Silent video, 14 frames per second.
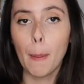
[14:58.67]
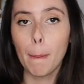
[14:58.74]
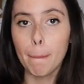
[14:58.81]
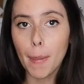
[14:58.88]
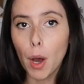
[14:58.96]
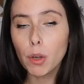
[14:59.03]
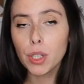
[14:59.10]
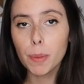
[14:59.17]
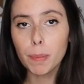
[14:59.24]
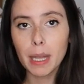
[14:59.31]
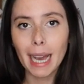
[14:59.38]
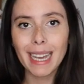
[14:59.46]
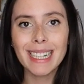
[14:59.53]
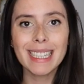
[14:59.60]
Most
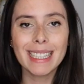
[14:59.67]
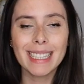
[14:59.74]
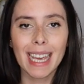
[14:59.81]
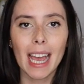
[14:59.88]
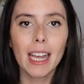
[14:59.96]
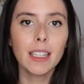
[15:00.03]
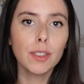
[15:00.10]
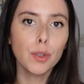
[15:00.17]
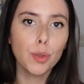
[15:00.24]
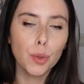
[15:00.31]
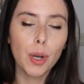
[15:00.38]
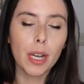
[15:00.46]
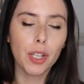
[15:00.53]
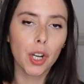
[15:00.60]
suppliers can
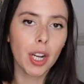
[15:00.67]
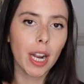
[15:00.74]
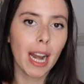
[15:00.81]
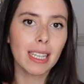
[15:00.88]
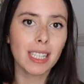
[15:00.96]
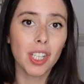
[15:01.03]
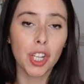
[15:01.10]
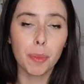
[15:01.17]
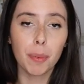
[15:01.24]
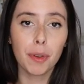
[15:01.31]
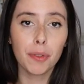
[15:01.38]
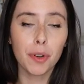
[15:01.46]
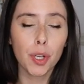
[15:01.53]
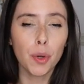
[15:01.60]
do and organize the shipping
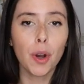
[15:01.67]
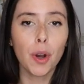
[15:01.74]
for you.